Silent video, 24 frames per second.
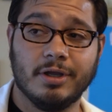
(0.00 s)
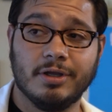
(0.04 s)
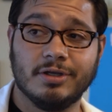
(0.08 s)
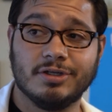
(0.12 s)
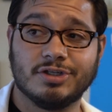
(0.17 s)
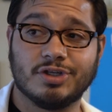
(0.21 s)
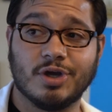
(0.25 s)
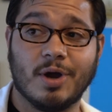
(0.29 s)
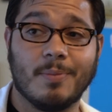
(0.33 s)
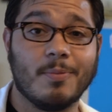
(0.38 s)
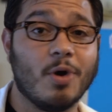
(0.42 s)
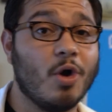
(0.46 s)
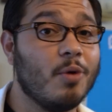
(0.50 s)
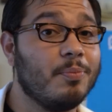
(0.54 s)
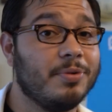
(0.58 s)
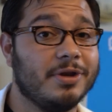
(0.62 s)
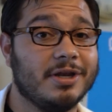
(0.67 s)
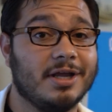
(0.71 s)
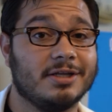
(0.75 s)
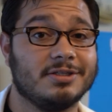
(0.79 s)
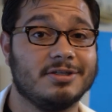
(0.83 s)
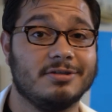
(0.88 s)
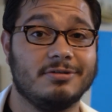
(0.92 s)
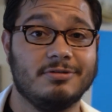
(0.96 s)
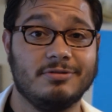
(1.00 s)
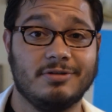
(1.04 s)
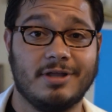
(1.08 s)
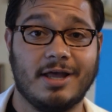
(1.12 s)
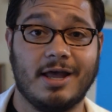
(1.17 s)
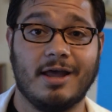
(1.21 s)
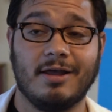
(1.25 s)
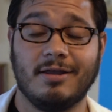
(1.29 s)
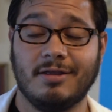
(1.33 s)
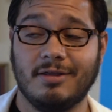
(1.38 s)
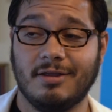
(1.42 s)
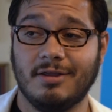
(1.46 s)
So I'm hoping not to do
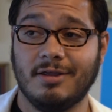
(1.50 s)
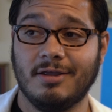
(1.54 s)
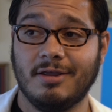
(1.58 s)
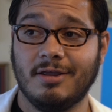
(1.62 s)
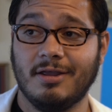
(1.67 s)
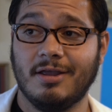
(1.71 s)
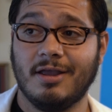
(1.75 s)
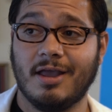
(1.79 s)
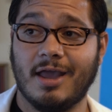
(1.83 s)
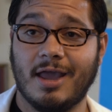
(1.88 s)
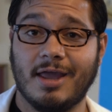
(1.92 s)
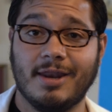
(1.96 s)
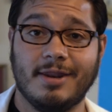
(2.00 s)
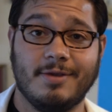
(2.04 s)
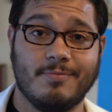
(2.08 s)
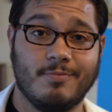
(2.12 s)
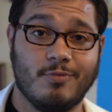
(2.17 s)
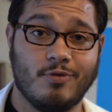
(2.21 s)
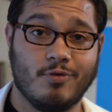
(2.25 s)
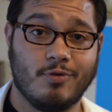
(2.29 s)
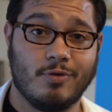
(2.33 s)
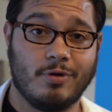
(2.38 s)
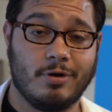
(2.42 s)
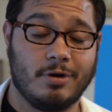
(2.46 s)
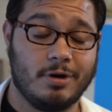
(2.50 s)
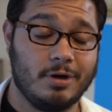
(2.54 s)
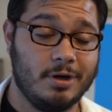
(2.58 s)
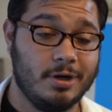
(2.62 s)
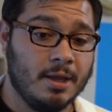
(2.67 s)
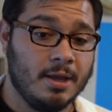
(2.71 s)
that anymore.